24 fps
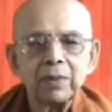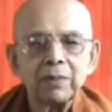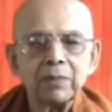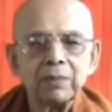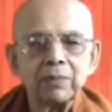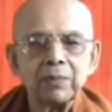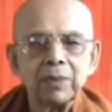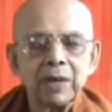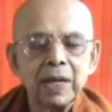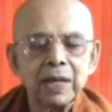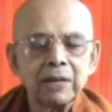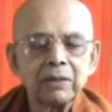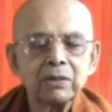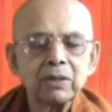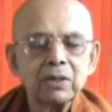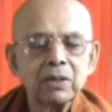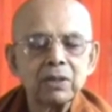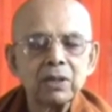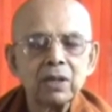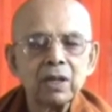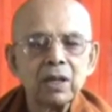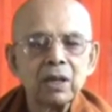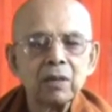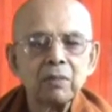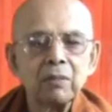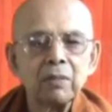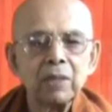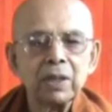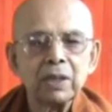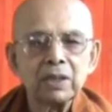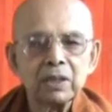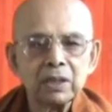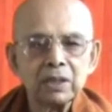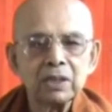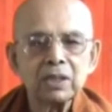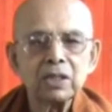breath,
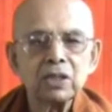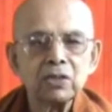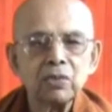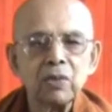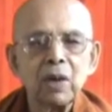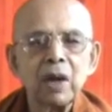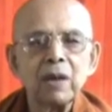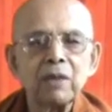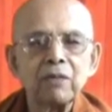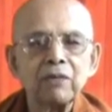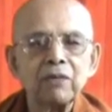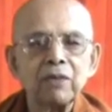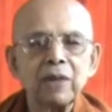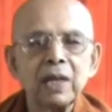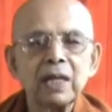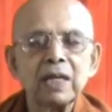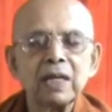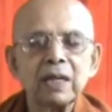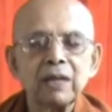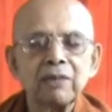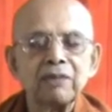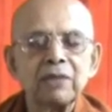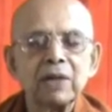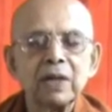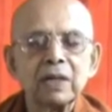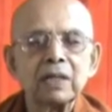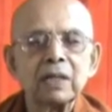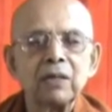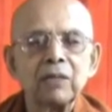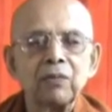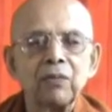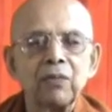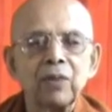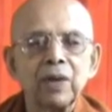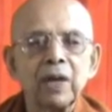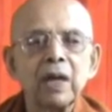but this is one very
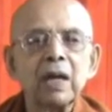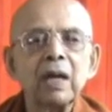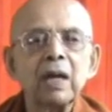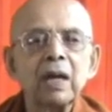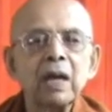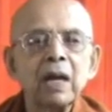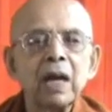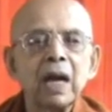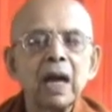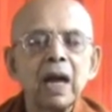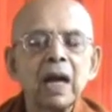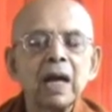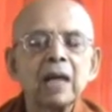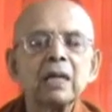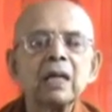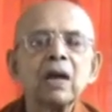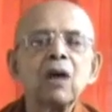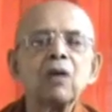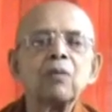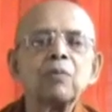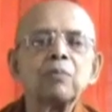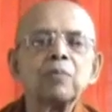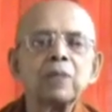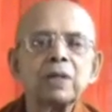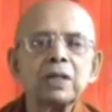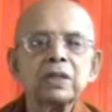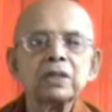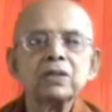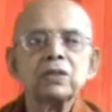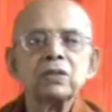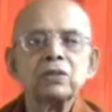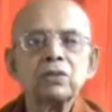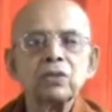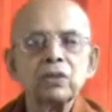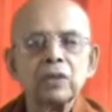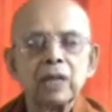effective way, and now please
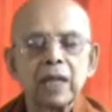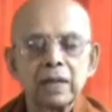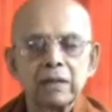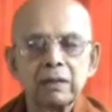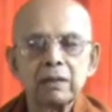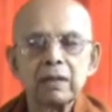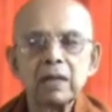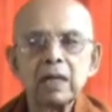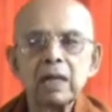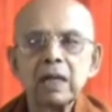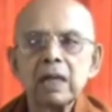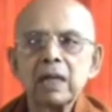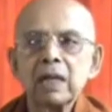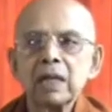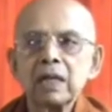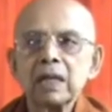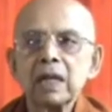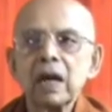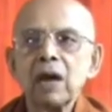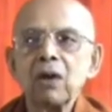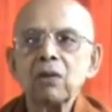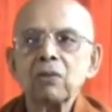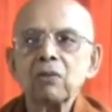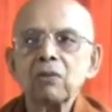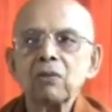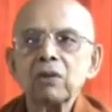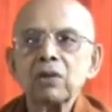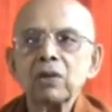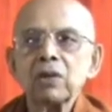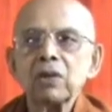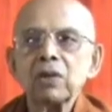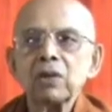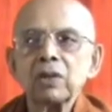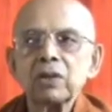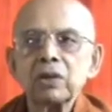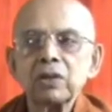do that. Now
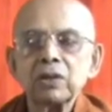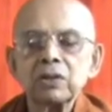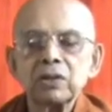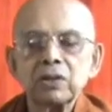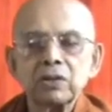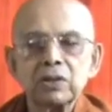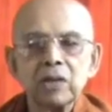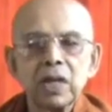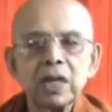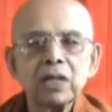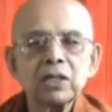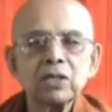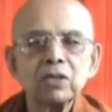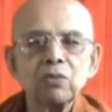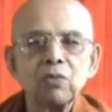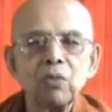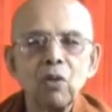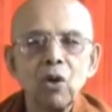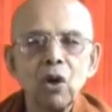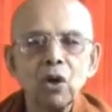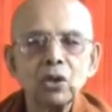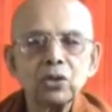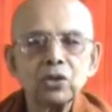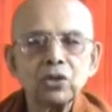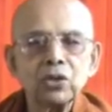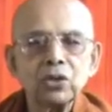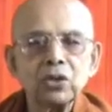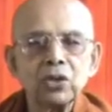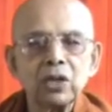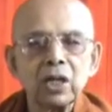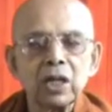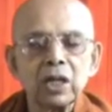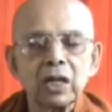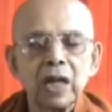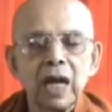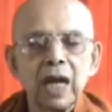just watch
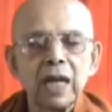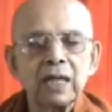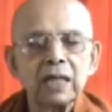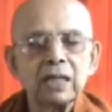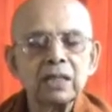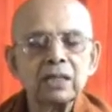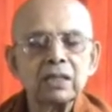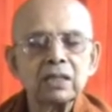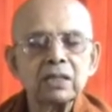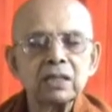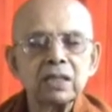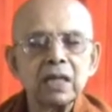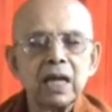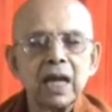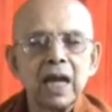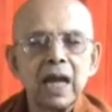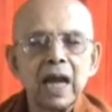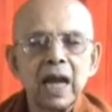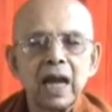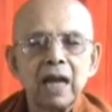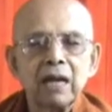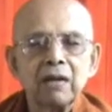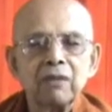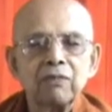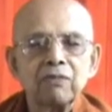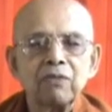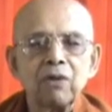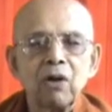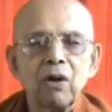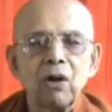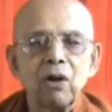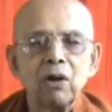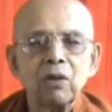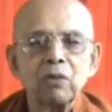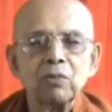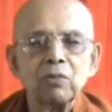the rise and
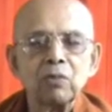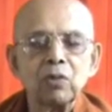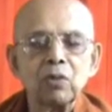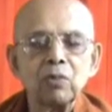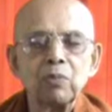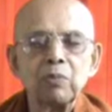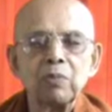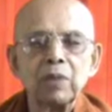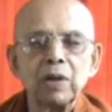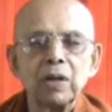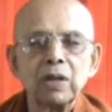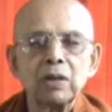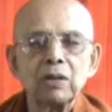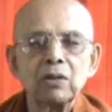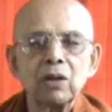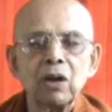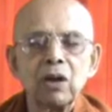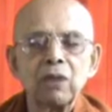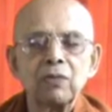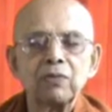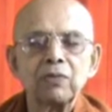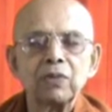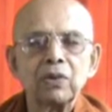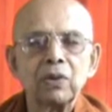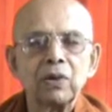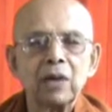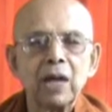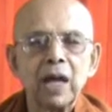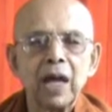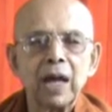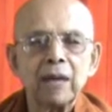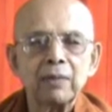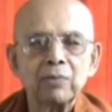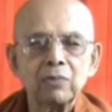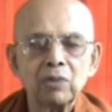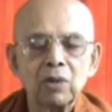fall movement of your
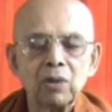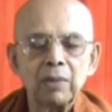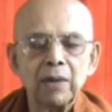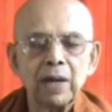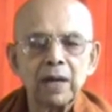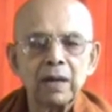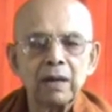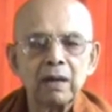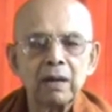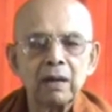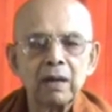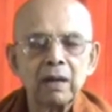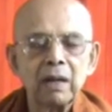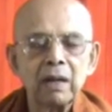abdomen,